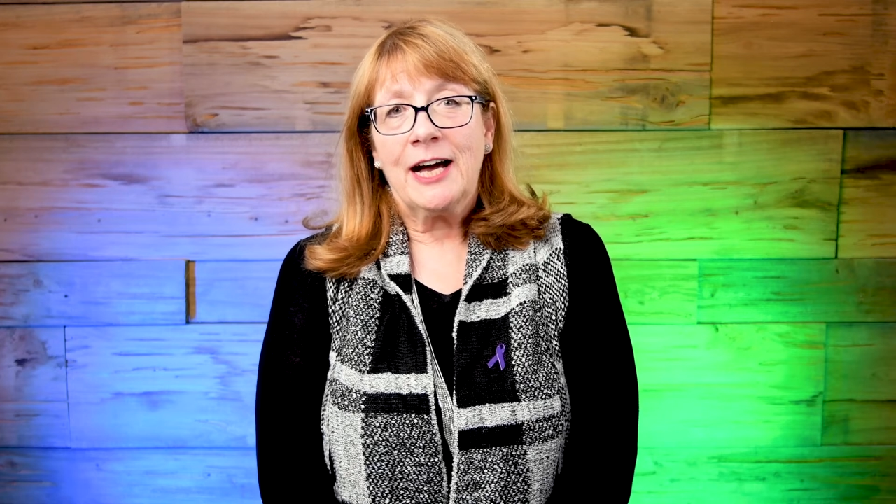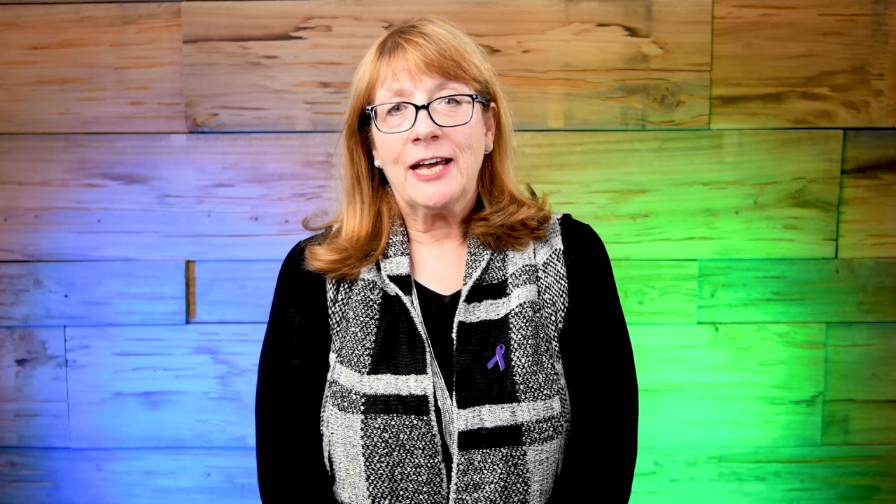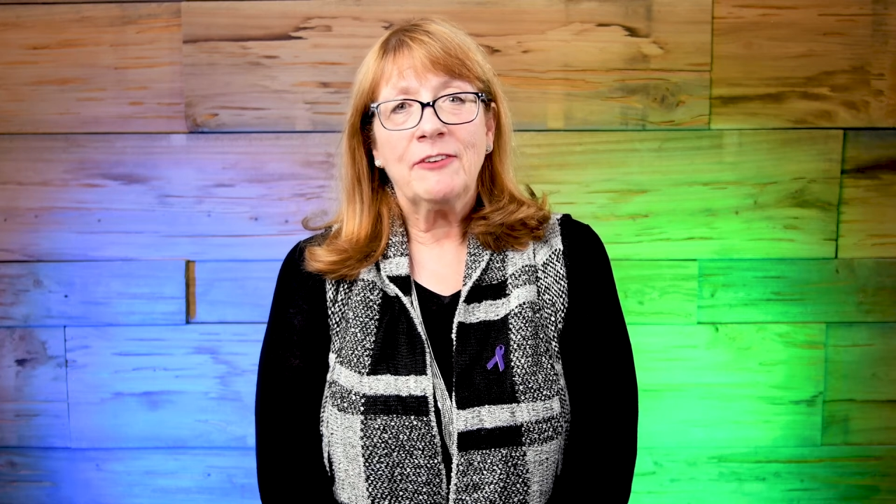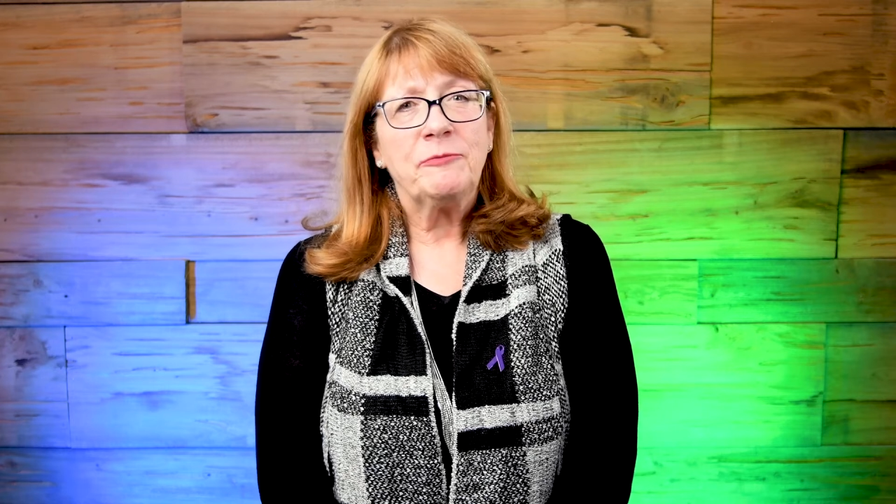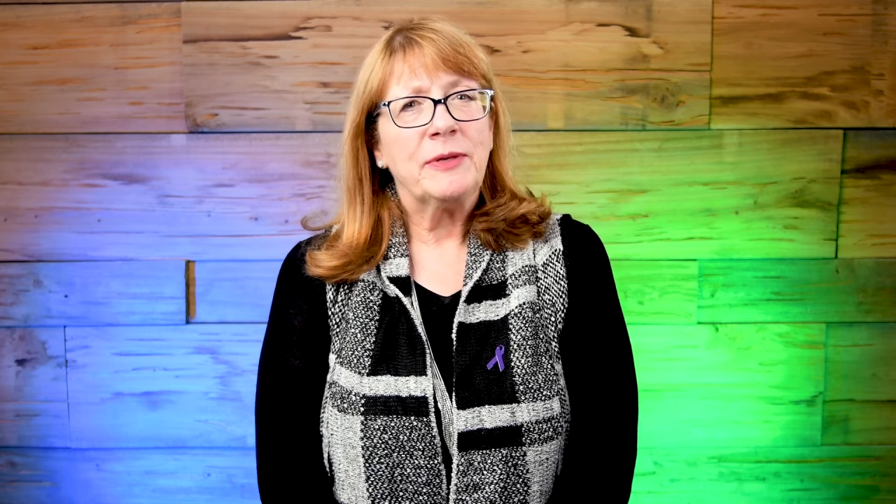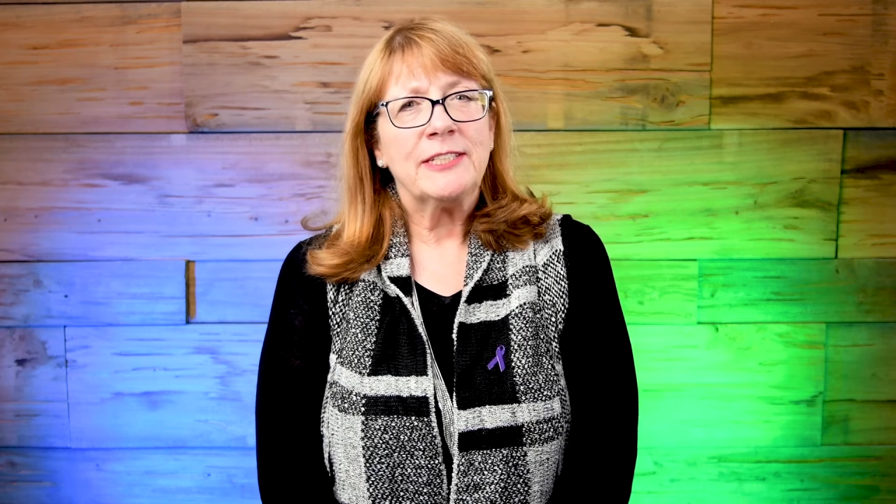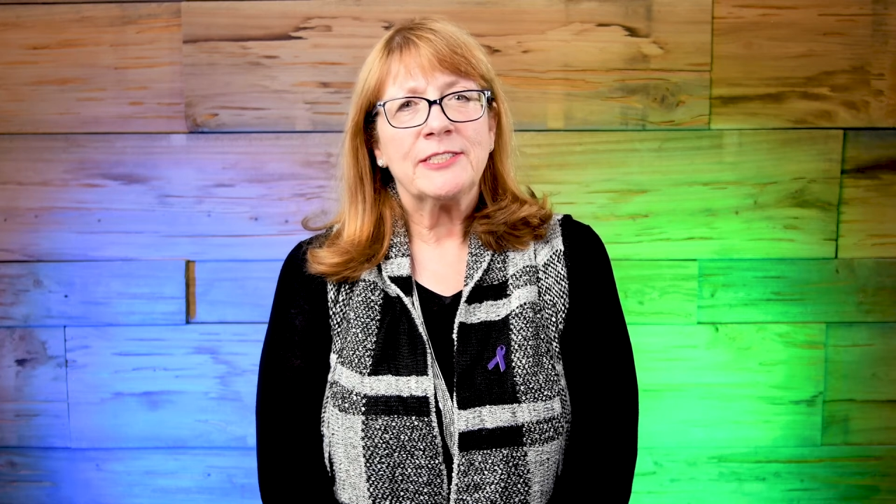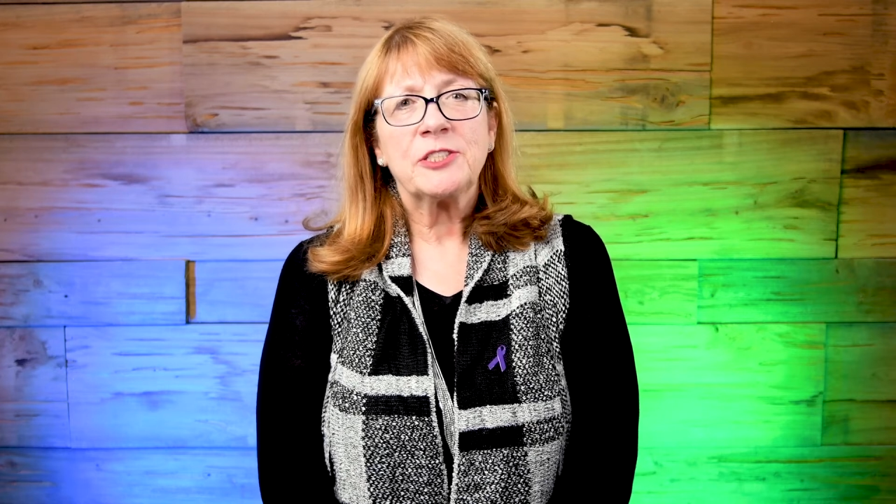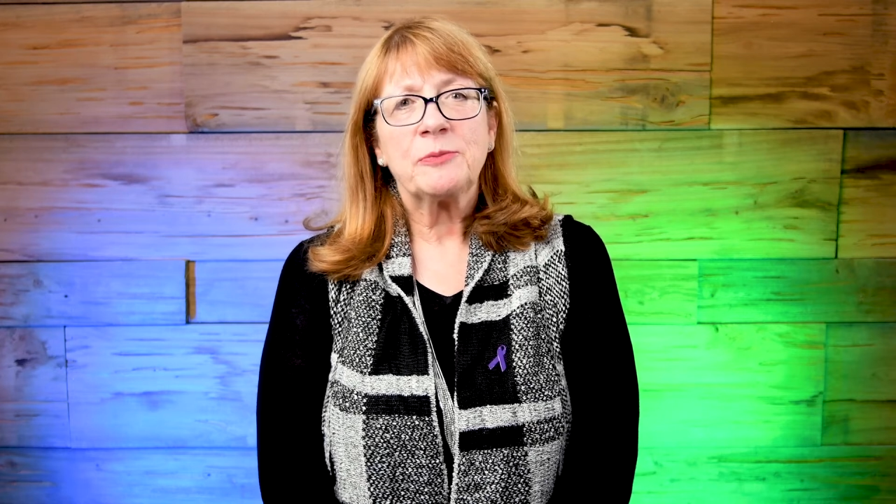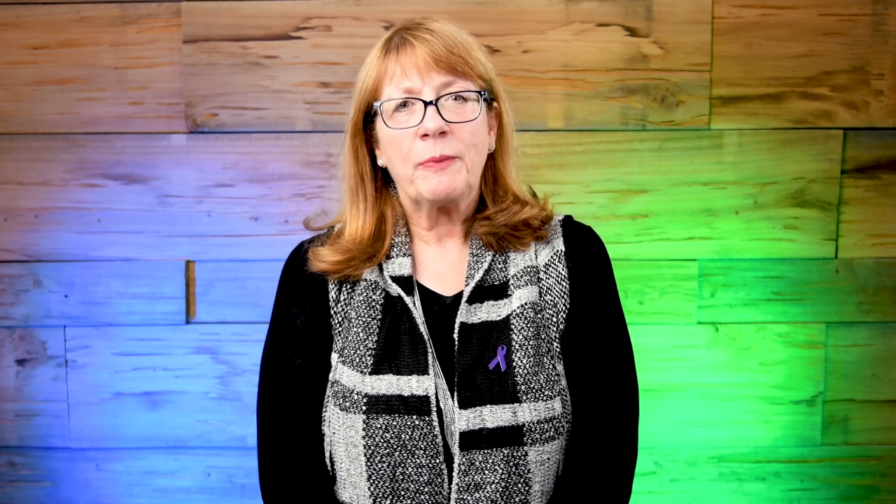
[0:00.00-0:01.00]
I have been
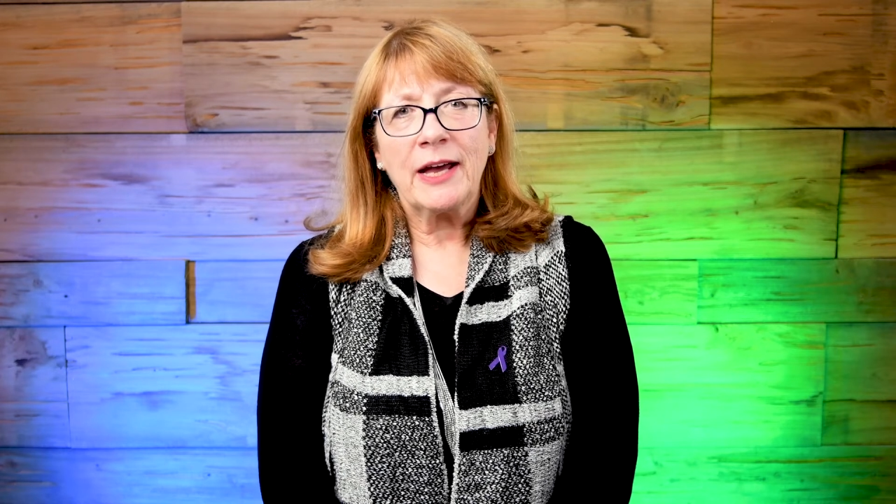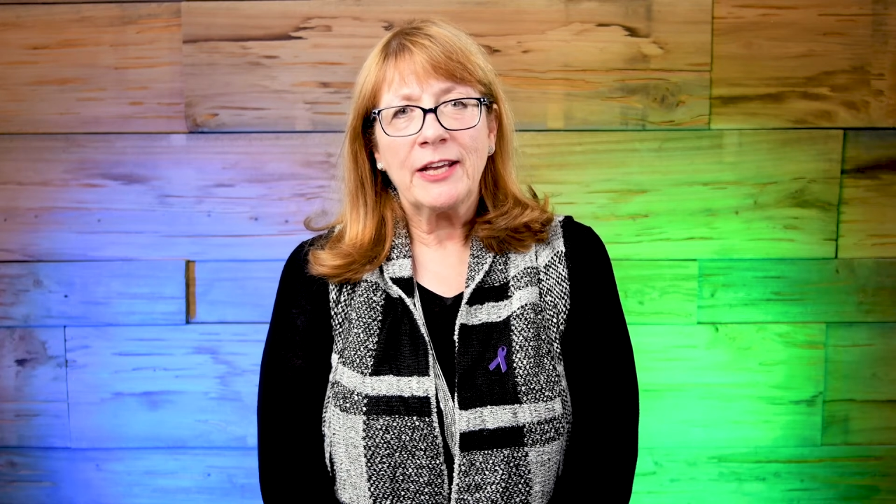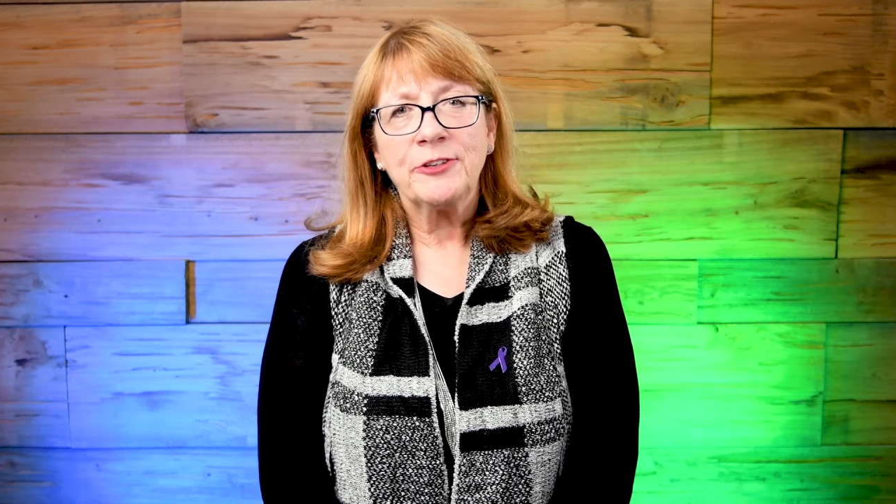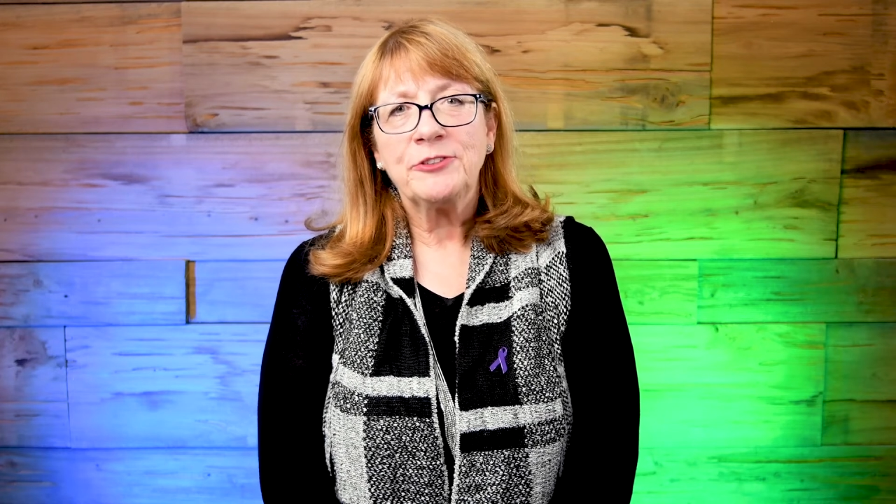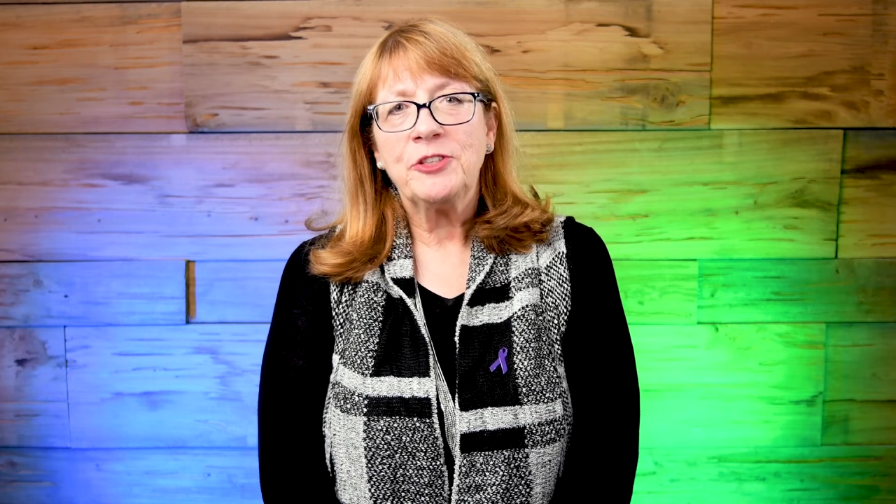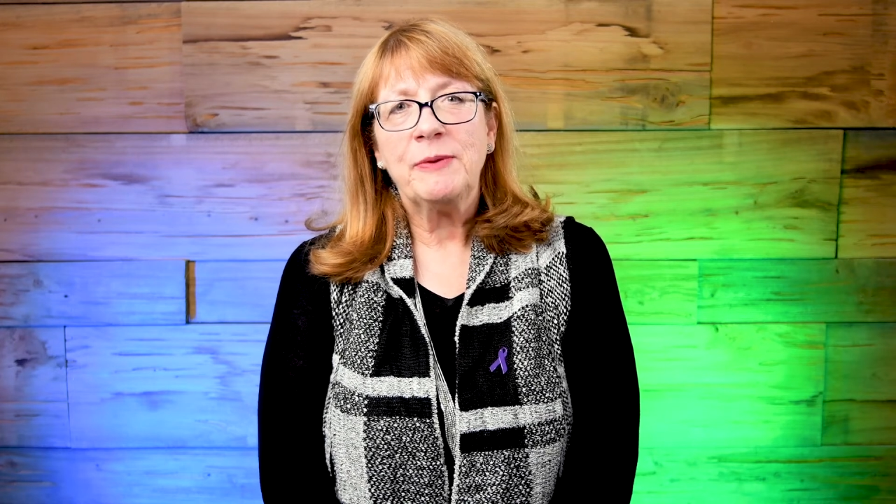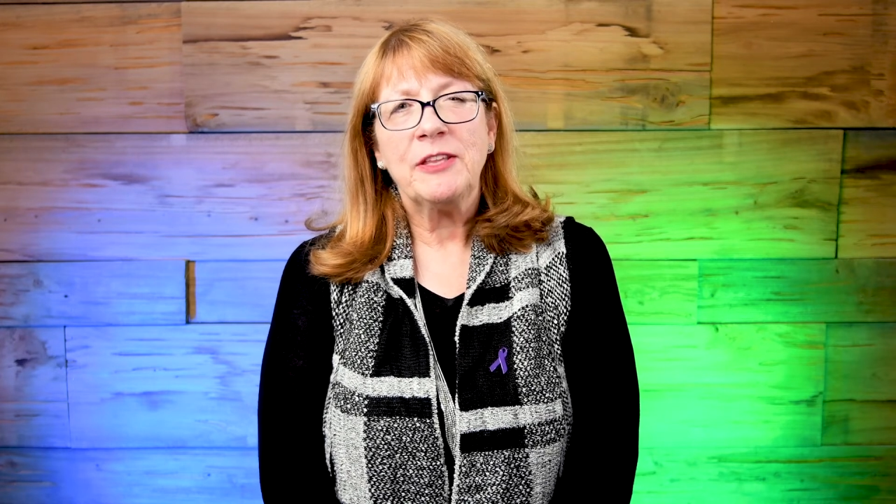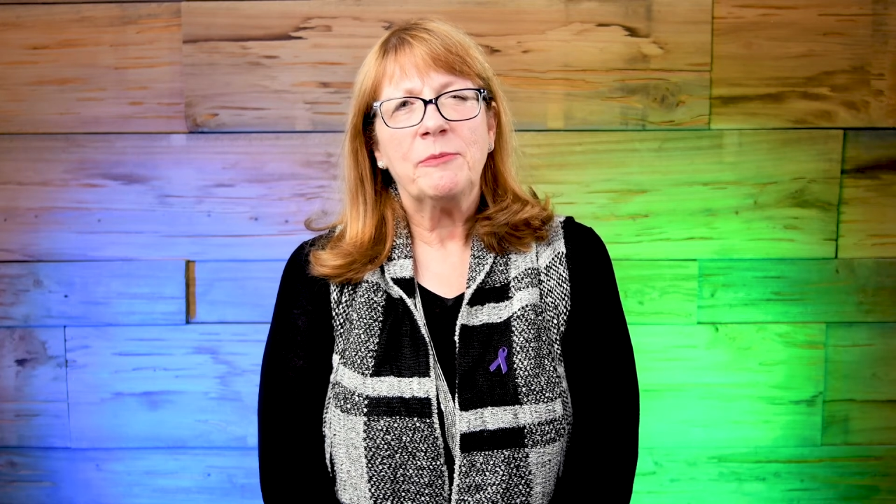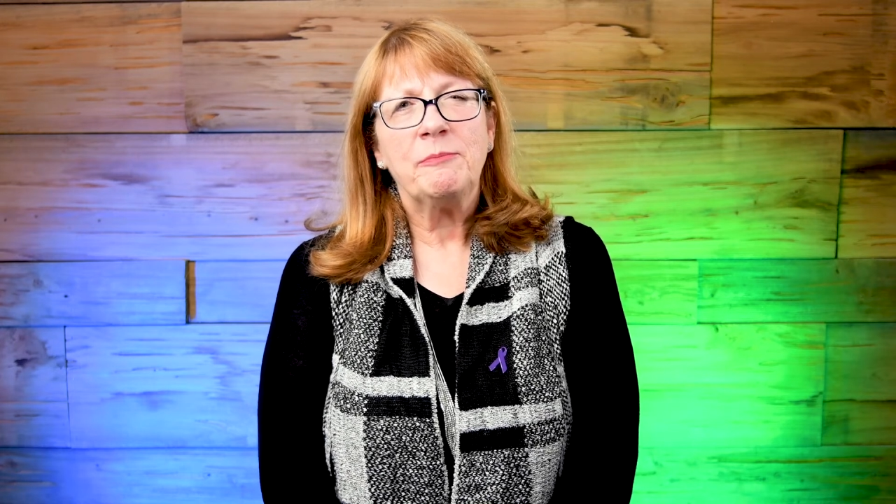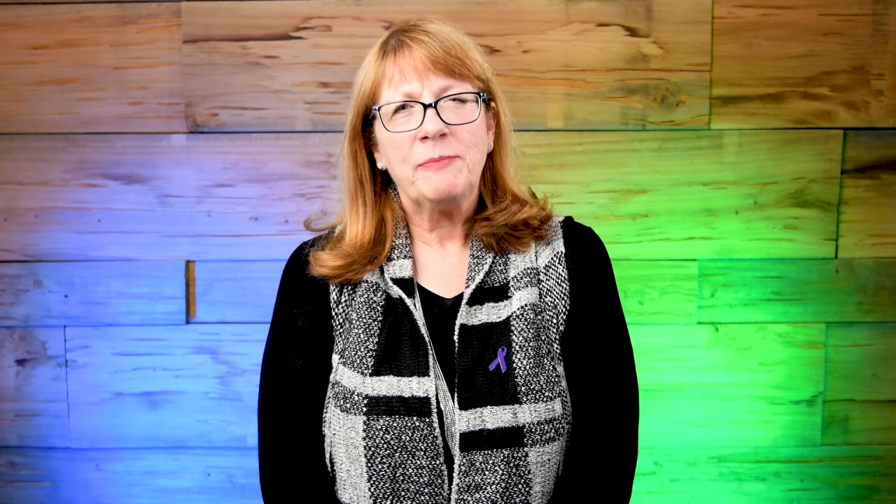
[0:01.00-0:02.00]
inspired to be the